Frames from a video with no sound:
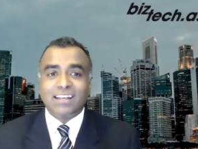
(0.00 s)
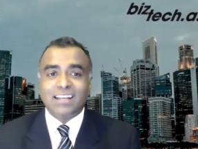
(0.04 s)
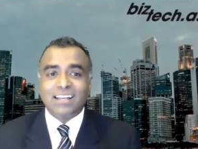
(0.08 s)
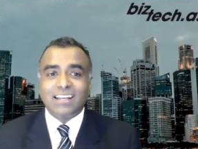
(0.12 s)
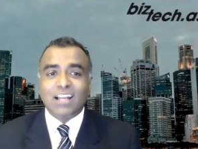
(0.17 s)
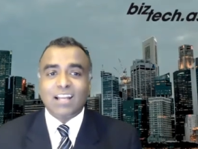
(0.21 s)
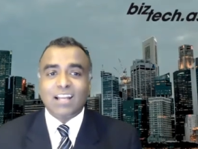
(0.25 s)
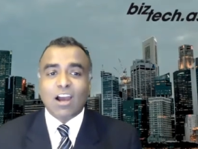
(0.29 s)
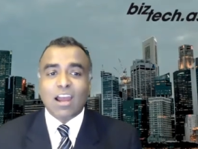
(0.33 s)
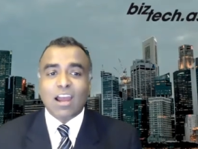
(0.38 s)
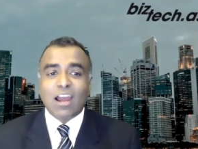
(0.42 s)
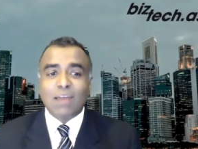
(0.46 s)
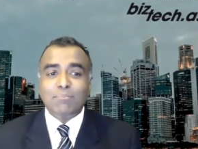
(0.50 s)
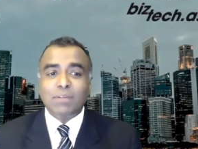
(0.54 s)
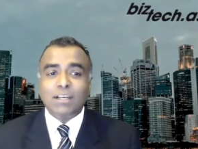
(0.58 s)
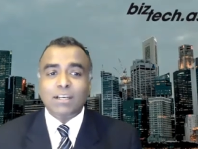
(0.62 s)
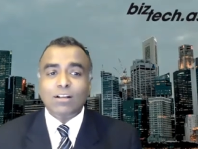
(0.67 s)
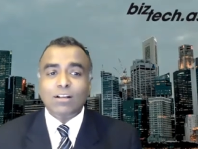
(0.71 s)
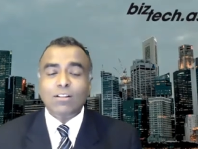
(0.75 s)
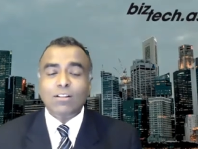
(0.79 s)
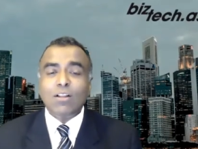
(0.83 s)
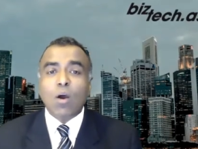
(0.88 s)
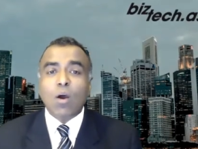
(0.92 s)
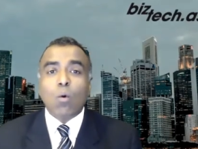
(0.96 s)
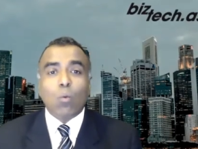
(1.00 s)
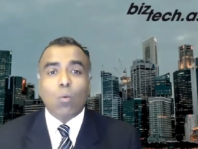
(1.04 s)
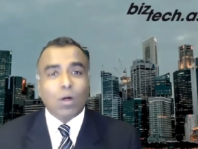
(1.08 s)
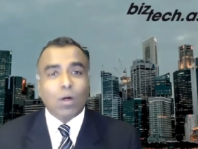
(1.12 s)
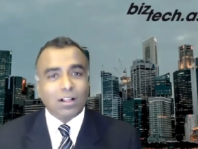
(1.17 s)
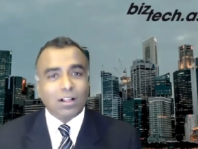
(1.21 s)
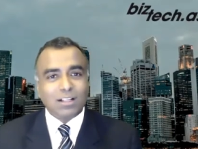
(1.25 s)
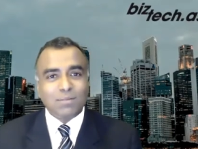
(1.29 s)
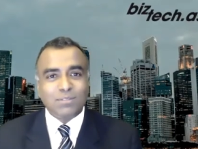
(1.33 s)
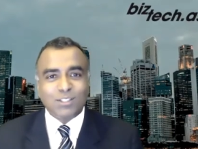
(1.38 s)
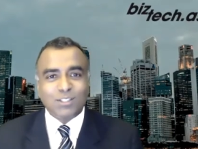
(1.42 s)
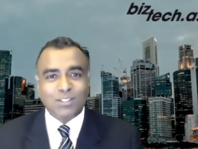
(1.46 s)
Now, Emil,
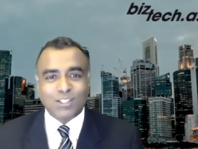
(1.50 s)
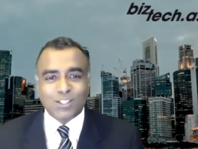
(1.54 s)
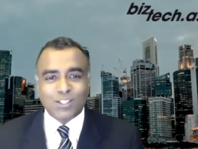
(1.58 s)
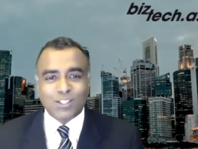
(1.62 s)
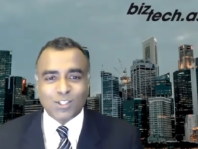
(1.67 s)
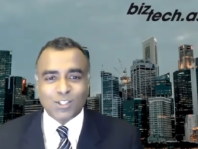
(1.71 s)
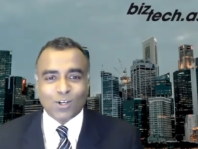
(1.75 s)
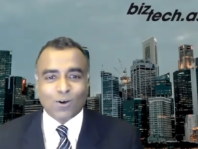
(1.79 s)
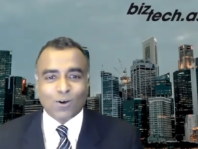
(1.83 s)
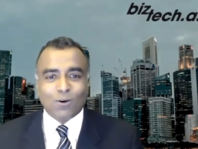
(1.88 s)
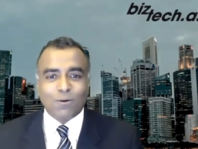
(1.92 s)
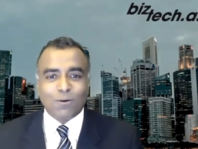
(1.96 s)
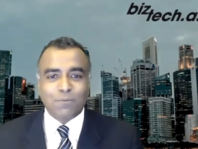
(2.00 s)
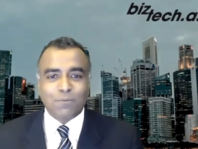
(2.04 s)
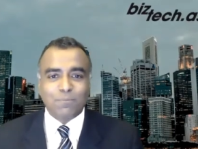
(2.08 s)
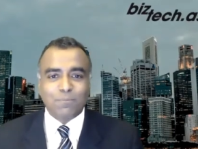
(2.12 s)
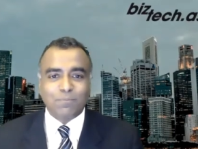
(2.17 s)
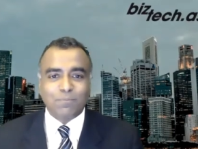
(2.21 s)
welcome to the show.